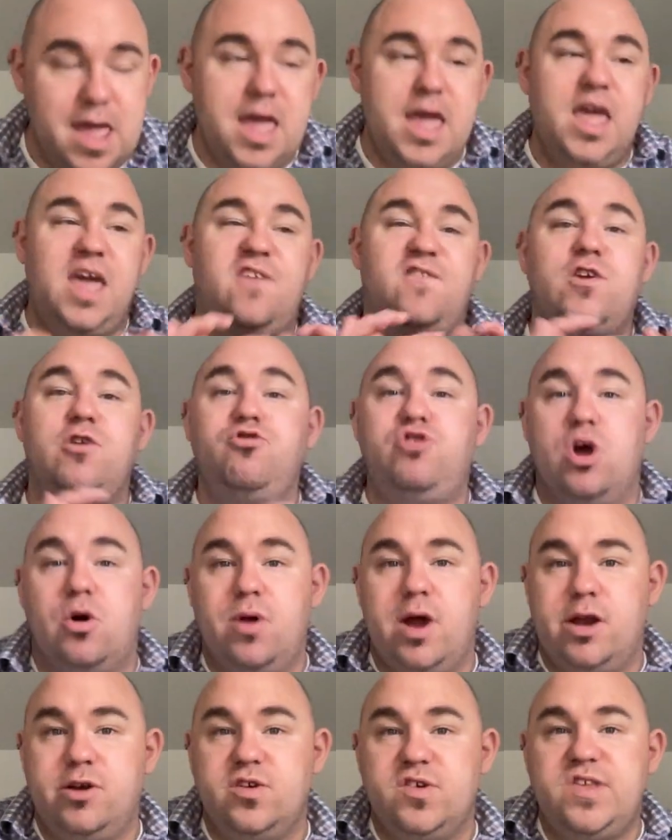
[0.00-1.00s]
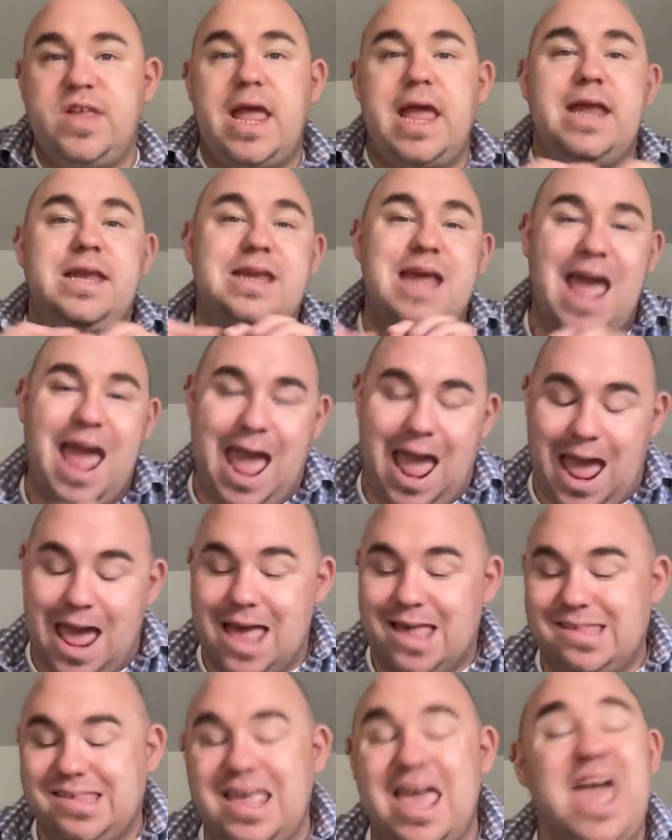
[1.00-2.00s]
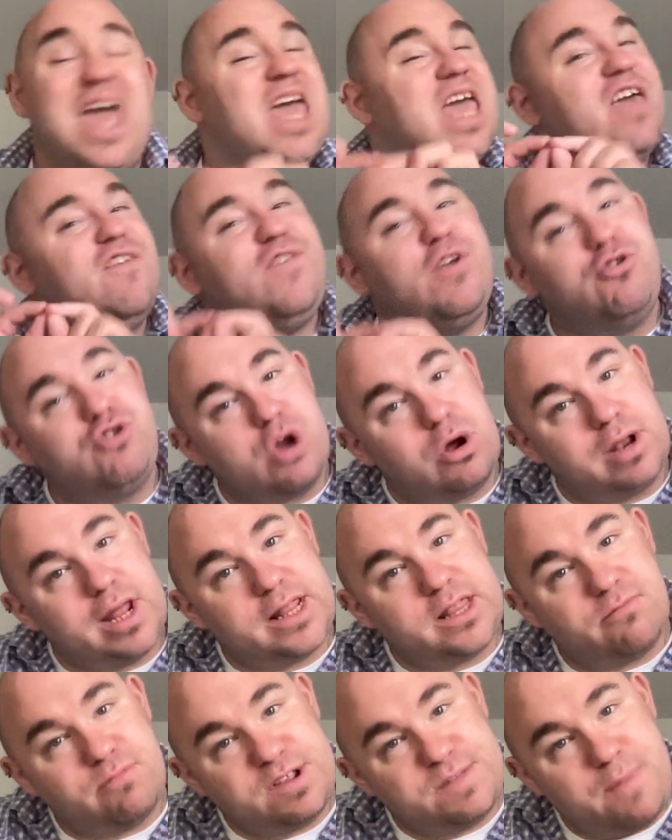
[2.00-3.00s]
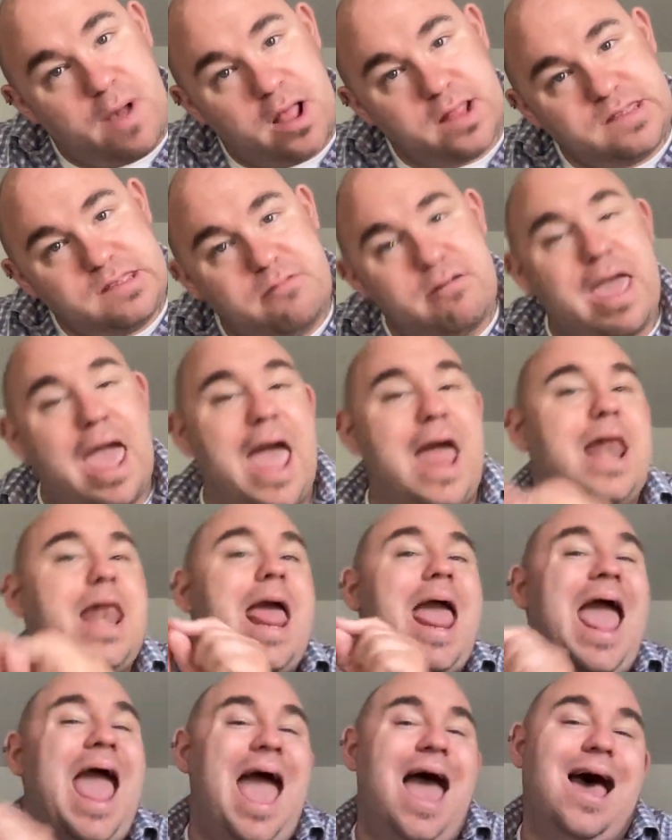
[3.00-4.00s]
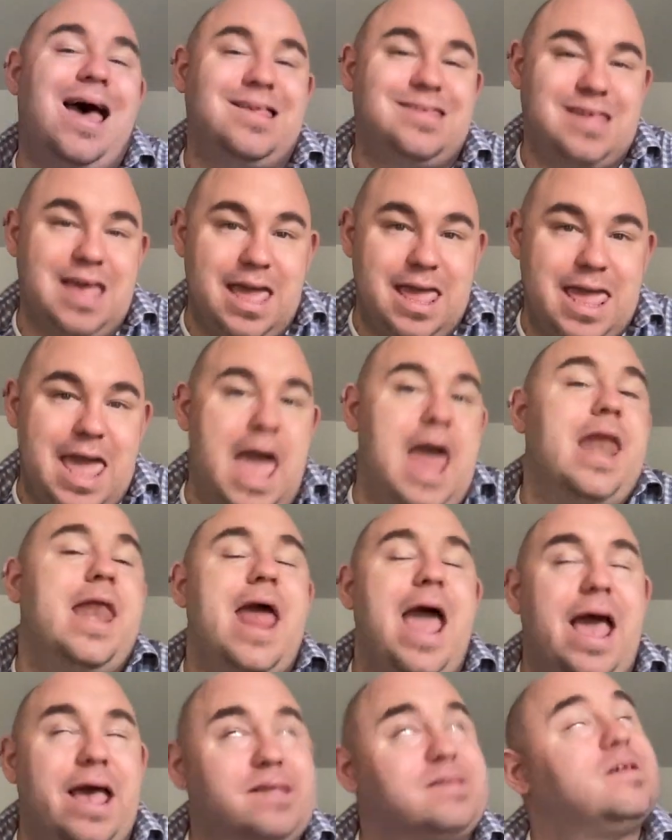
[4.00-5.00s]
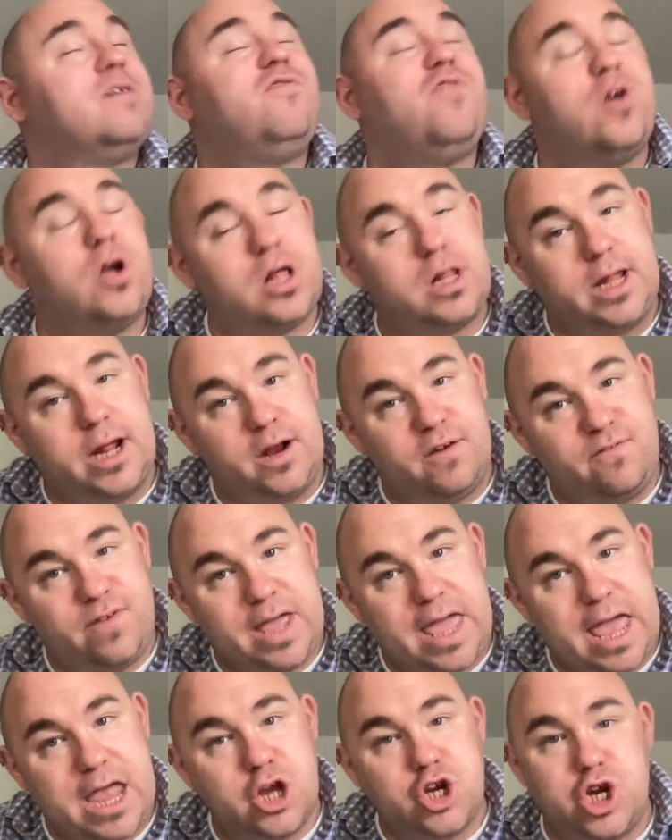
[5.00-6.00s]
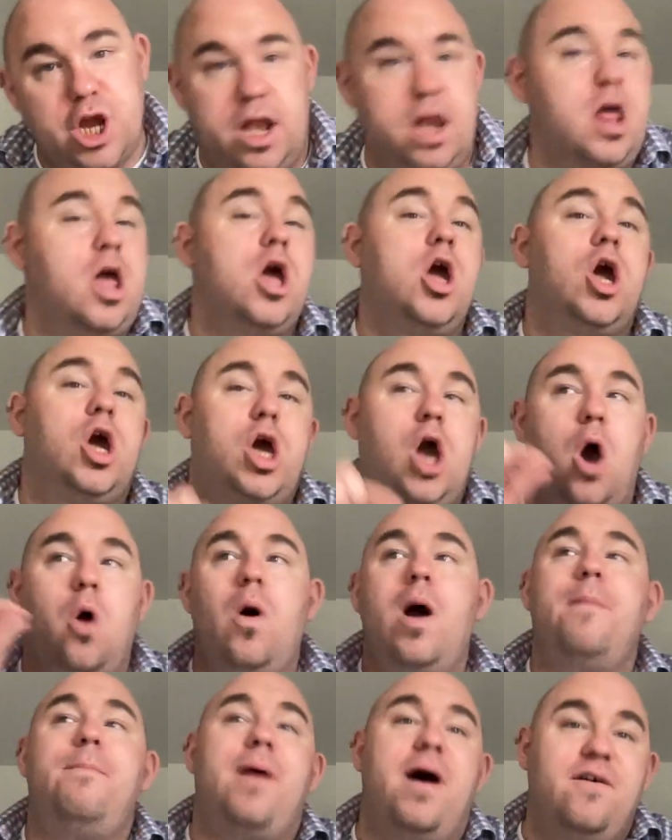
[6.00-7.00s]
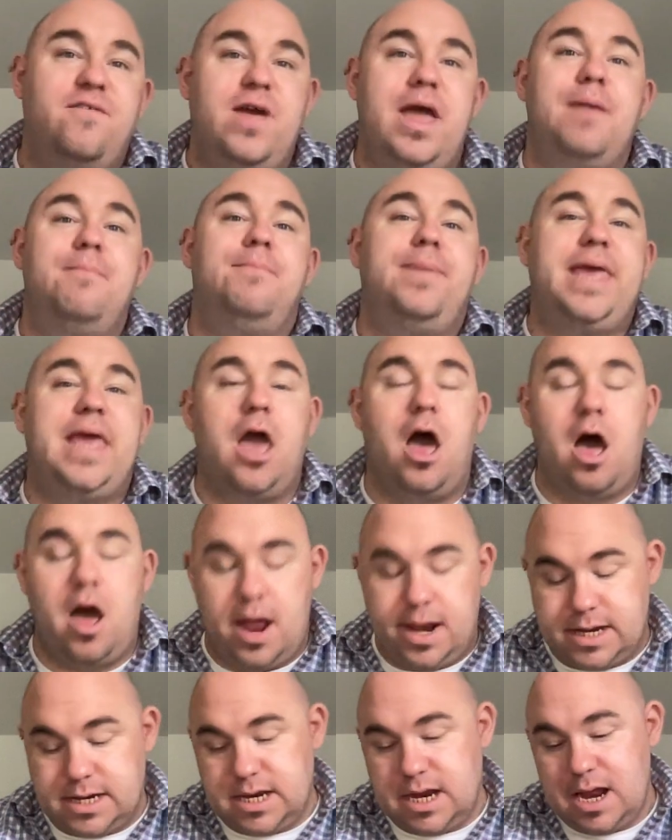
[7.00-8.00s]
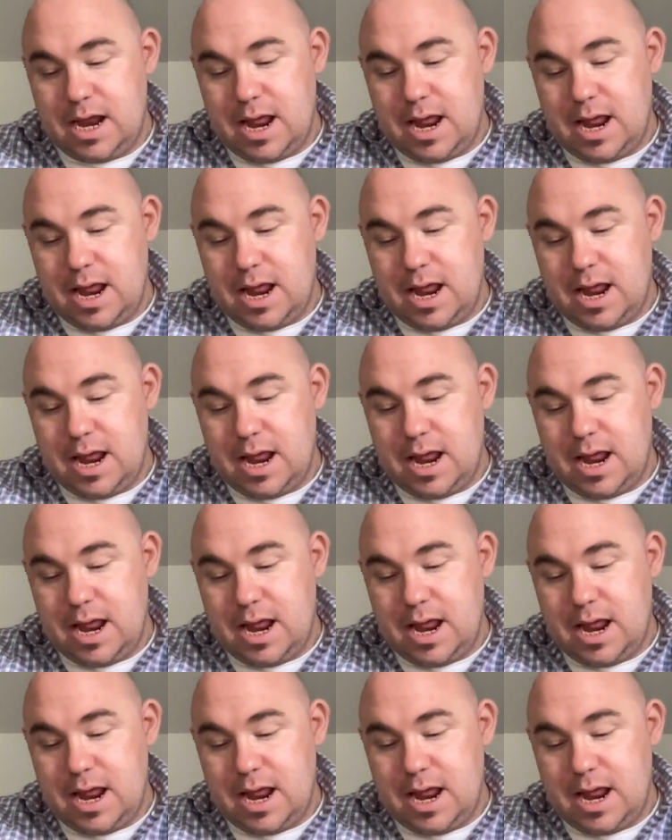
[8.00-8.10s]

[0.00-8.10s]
If you don't understand, ask. If you don't like the response you get, ask again. Ask for clarification. Go above and beyond.